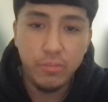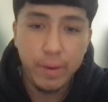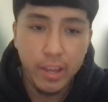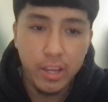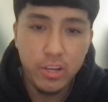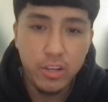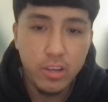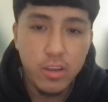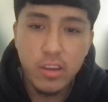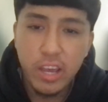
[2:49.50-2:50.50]
page
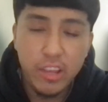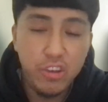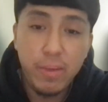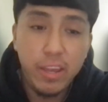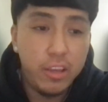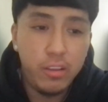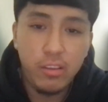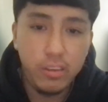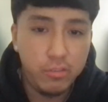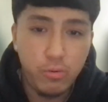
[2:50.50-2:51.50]
and you make it
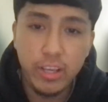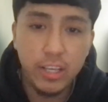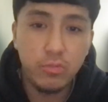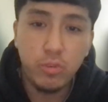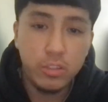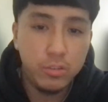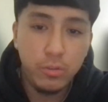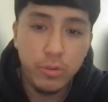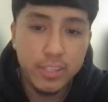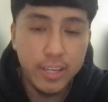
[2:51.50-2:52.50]
quick as 1, 2,
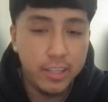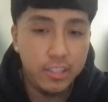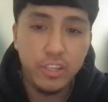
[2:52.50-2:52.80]
3 seconds.